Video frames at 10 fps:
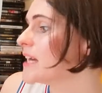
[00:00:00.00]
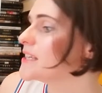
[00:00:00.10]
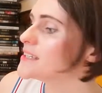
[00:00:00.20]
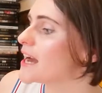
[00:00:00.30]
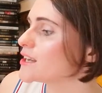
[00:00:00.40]

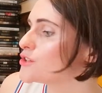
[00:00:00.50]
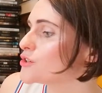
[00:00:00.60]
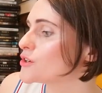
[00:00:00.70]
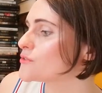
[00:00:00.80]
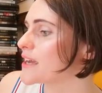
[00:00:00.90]
Nana
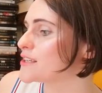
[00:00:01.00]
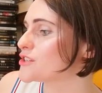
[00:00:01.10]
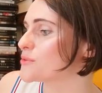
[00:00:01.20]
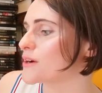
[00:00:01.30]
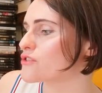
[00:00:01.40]
took Grace
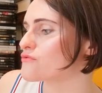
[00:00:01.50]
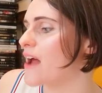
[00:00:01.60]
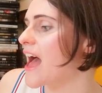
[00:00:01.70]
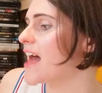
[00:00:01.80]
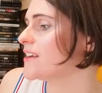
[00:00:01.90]
to a
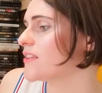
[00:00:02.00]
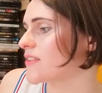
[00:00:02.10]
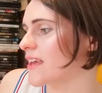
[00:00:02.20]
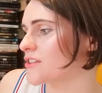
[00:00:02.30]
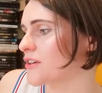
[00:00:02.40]
grand
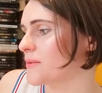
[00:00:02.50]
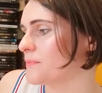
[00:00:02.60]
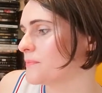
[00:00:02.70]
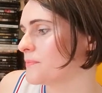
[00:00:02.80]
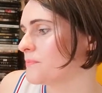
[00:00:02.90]
theatre.
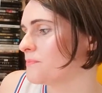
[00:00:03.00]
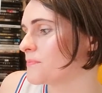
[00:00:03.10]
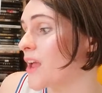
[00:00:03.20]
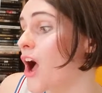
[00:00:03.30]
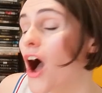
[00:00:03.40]

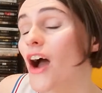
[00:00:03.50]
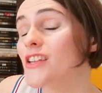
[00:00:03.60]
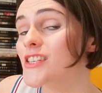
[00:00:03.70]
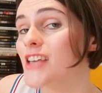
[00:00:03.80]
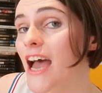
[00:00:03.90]

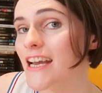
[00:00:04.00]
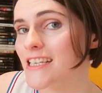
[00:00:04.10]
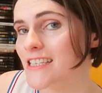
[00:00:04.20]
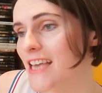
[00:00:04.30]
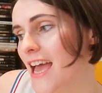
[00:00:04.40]
Outside
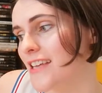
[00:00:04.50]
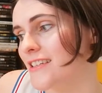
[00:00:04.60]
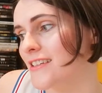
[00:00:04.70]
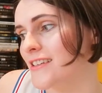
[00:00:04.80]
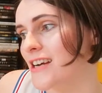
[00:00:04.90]
it said,
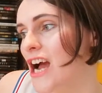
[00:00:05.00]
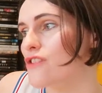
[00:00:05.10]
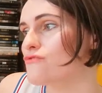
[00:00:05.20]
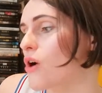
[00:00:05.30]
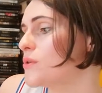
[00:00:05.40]

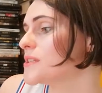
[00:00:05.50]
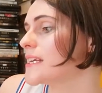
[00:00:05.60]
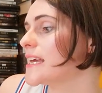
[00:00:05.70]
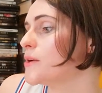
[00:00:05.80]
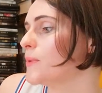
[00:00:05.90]

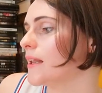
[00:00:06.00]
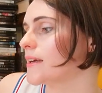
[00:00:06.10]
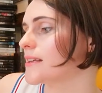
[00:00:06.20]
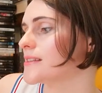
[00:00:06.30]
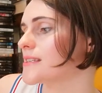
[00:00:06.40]
"Rosalie
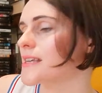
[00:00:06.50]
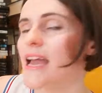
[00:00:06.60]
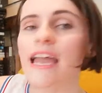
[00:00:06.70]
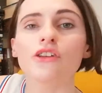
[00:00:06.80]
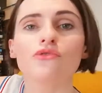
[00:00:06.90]
Wilkins
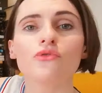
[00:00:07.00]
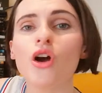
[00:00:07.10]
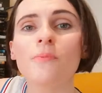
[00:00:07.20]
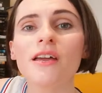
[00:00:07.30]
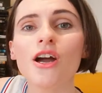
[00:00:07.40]
in
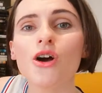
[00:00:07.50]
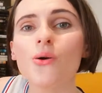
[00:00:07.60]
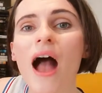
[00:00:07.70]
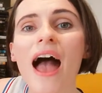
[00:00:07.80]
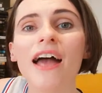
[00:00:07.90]
Romeo
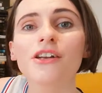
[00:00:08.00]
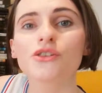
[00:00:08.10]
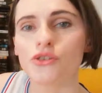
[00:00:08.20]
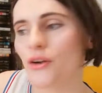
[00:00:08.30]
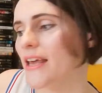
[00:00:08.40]
and
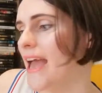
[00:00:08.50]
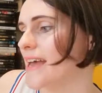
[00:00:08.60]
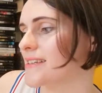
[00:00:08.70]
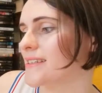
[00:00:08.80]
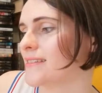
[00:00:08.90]

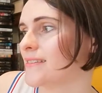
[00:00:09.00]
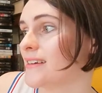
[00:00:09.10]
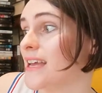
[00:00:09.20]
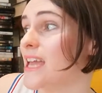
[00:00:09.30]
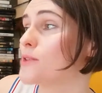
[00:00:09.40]
Juliet,"
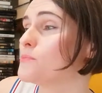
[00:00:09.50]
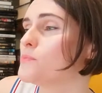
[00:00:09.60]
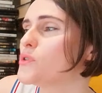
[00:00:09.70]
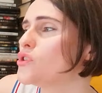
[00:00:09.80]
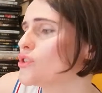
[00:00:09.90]
in
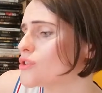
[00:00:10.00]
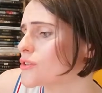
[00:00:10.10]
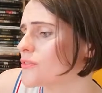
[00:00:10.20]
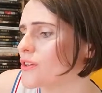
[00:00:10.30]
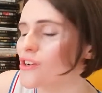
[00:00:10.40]

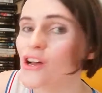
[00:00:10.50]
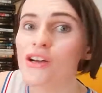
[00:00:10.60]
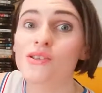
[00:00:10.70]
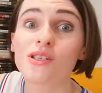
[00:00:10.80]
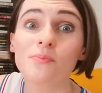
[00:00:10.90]
beautiful,
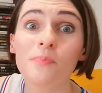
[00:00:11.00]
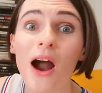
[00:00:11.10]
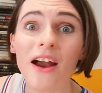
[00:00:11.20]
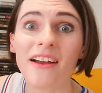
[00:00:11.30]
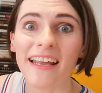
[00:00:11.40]

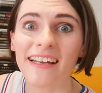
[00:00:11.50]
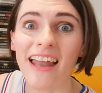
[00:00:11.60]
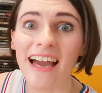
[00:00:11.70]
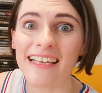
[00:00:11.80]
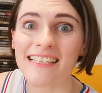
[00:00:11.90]
sparkling
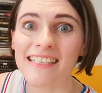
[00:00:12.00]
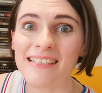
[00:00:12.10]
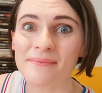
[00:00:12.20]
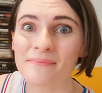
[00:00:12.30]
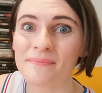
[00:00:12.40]
lights.